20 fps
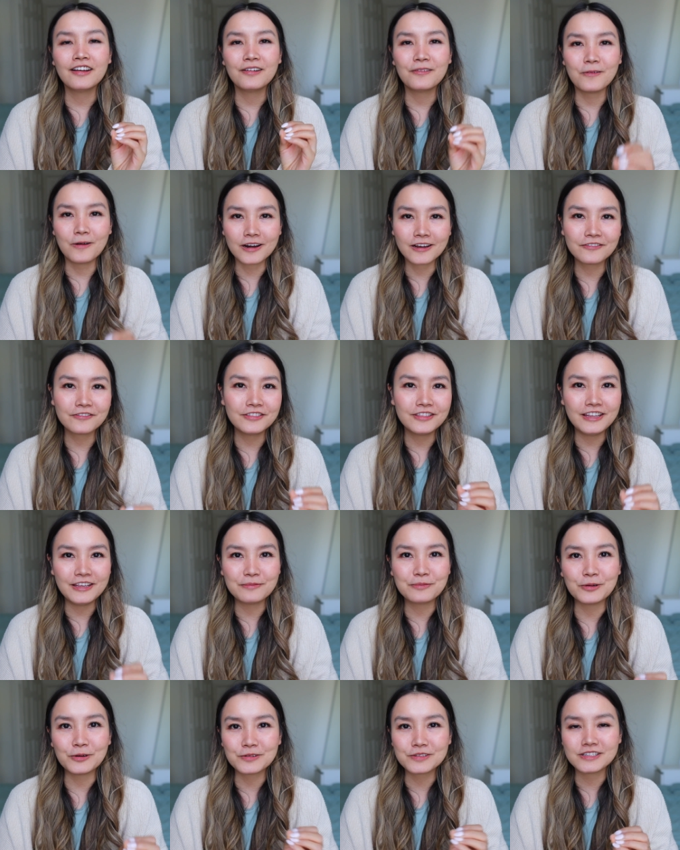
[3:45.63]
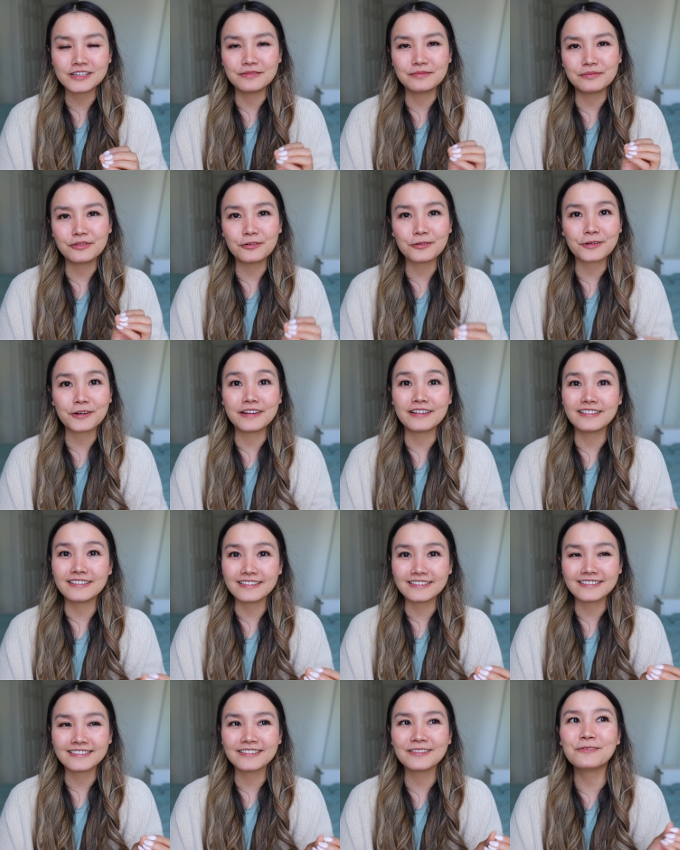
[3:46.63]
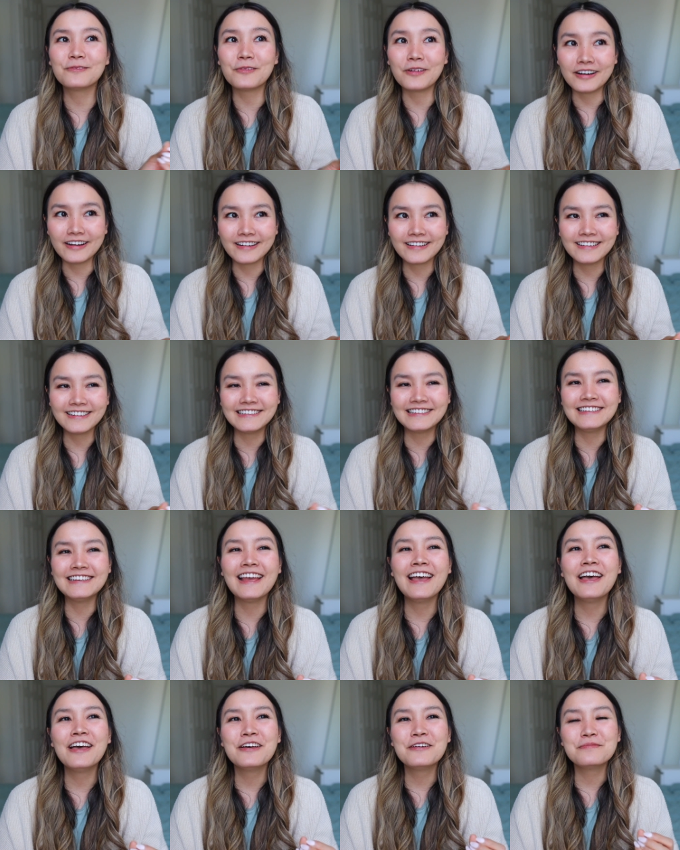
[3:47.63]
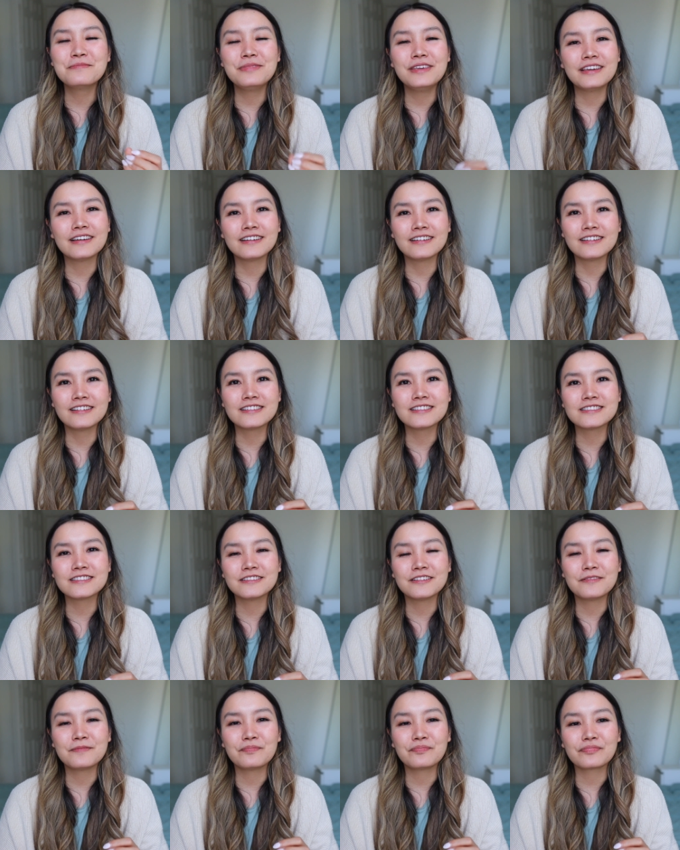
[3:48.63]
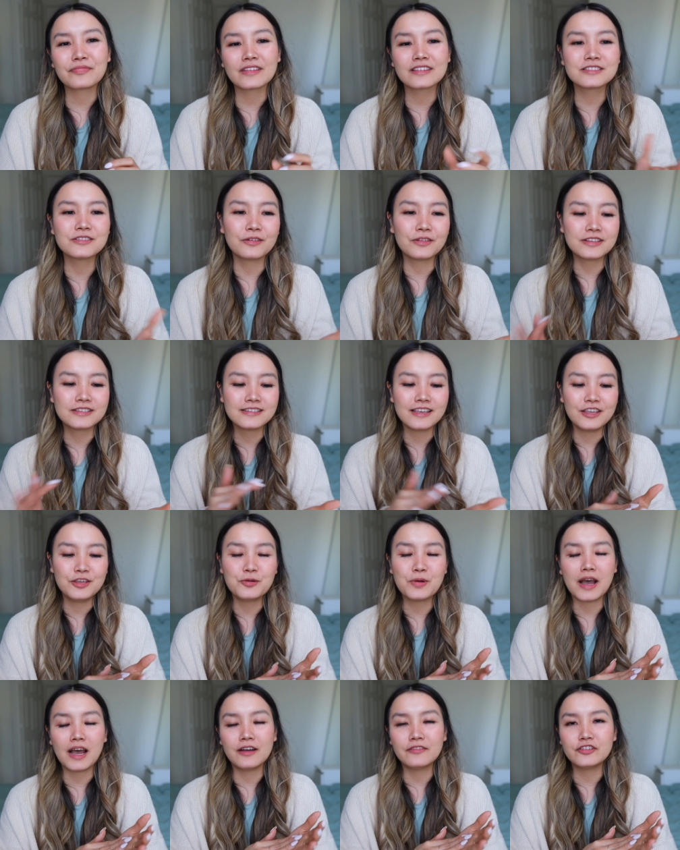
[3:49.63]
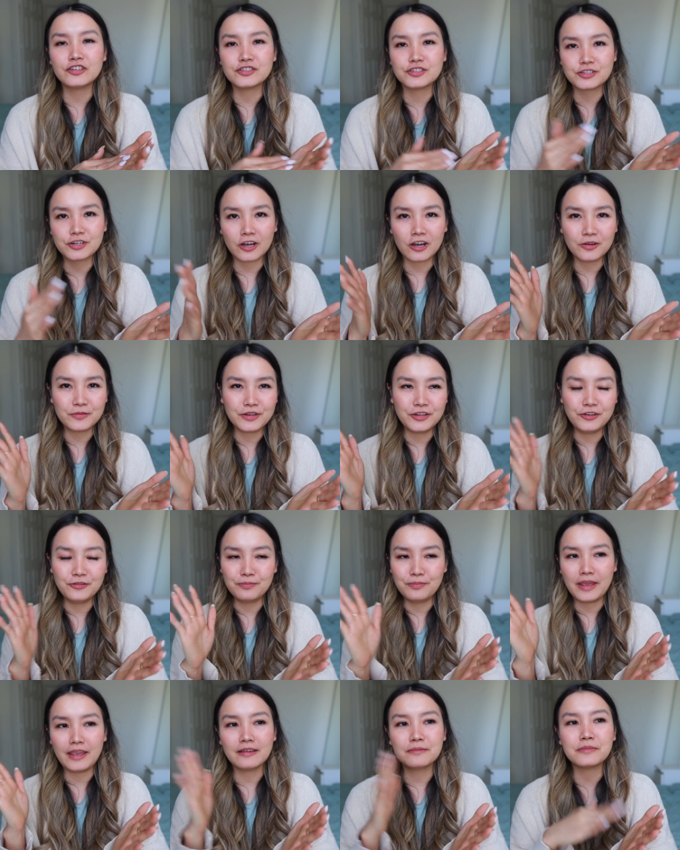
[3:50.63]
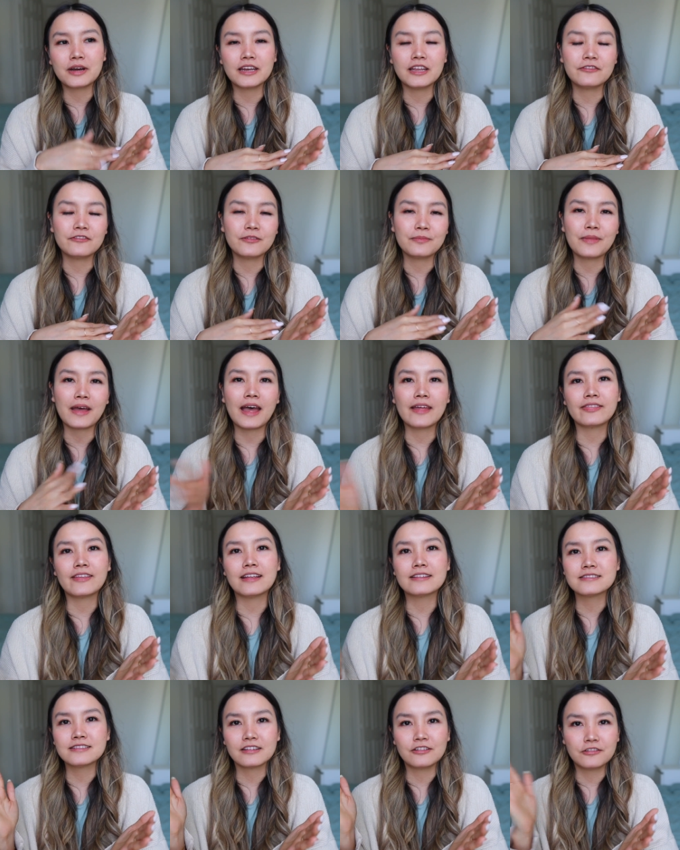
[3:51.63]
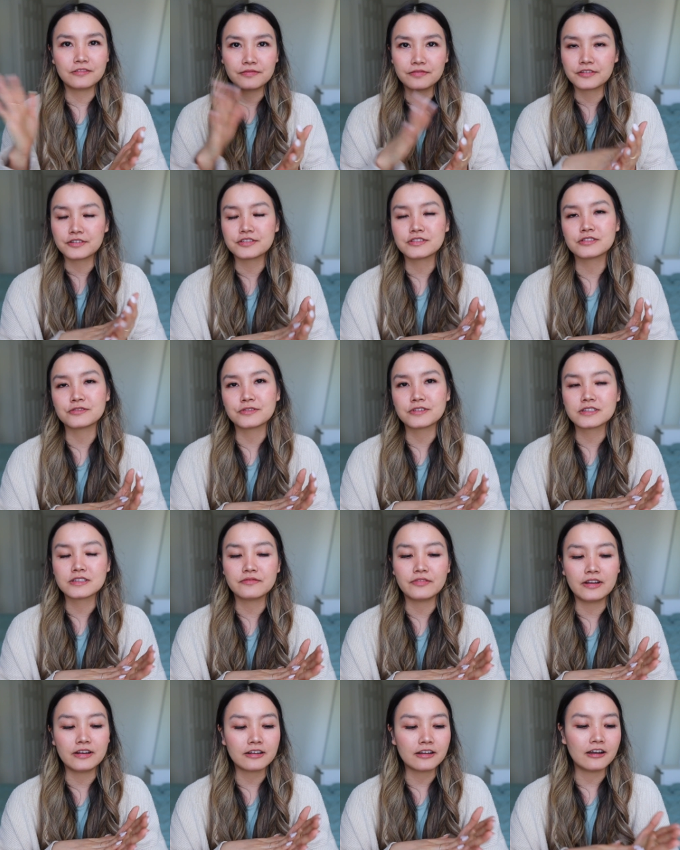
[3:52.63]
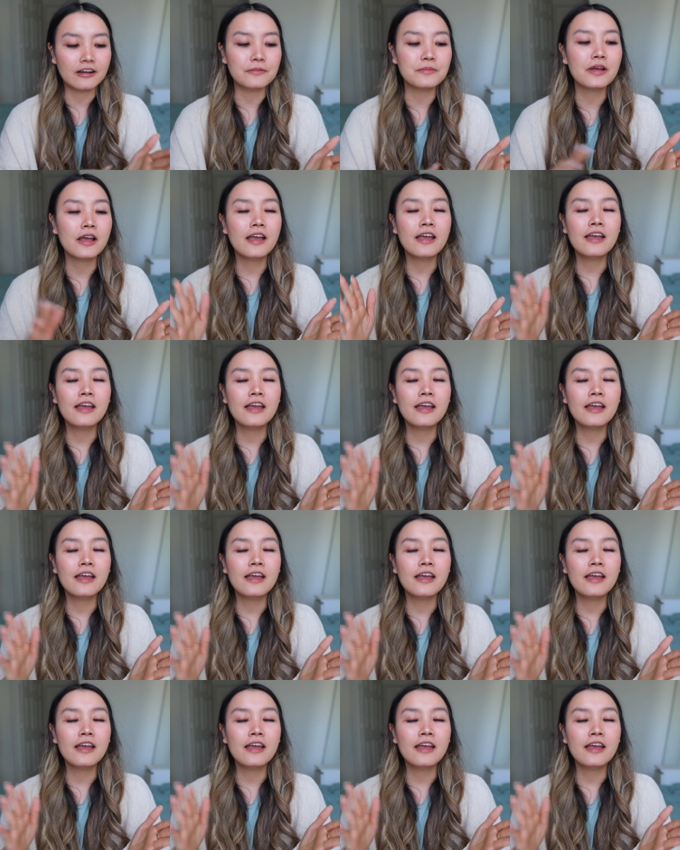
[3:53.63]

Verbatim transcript: one of the most important one because so let's say you have your job and you make money from that. That's like your first source of income.